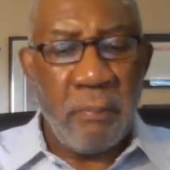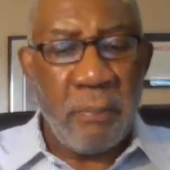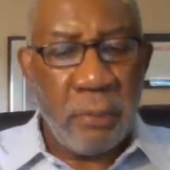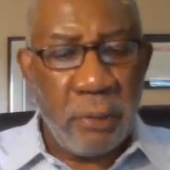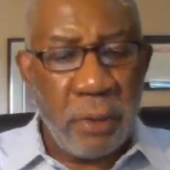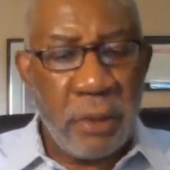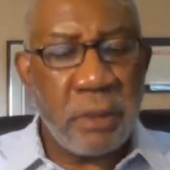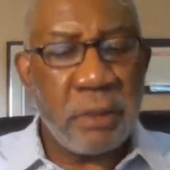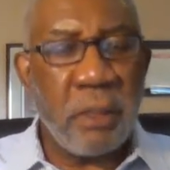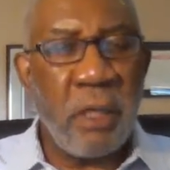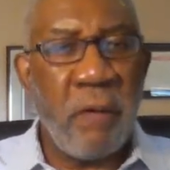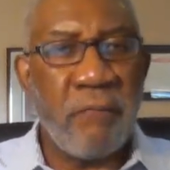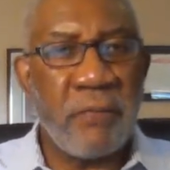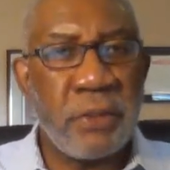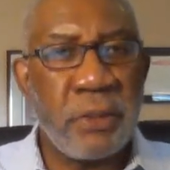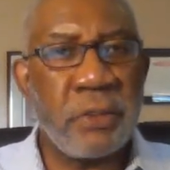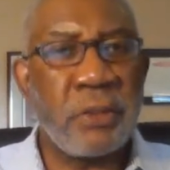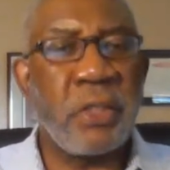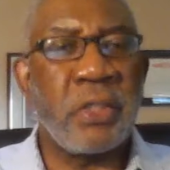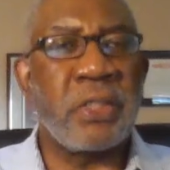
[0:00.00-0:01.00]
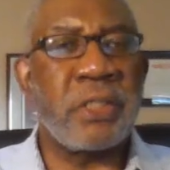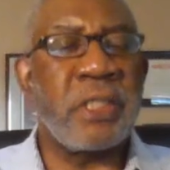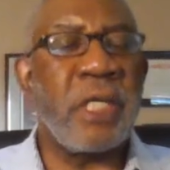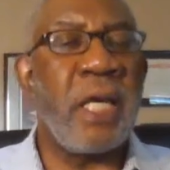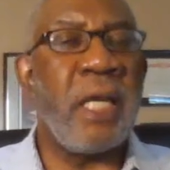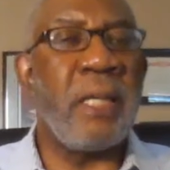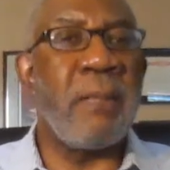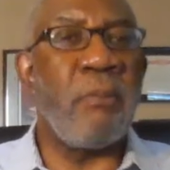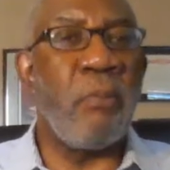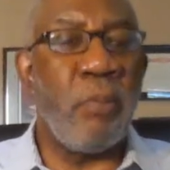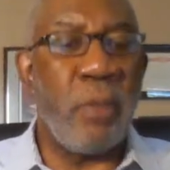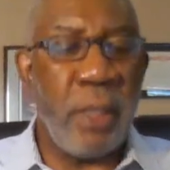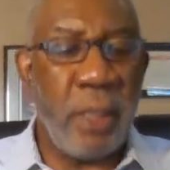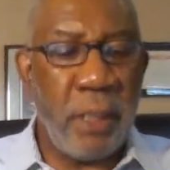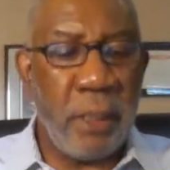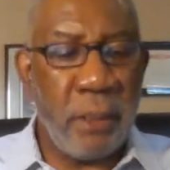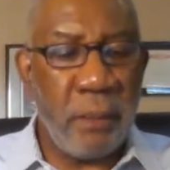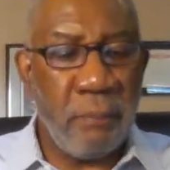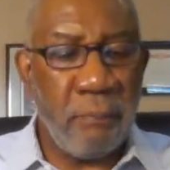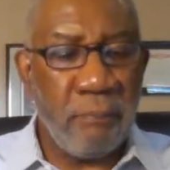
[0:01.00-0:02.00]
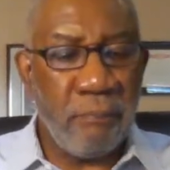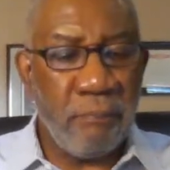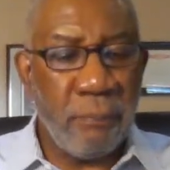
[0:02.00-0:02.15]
police officers the same way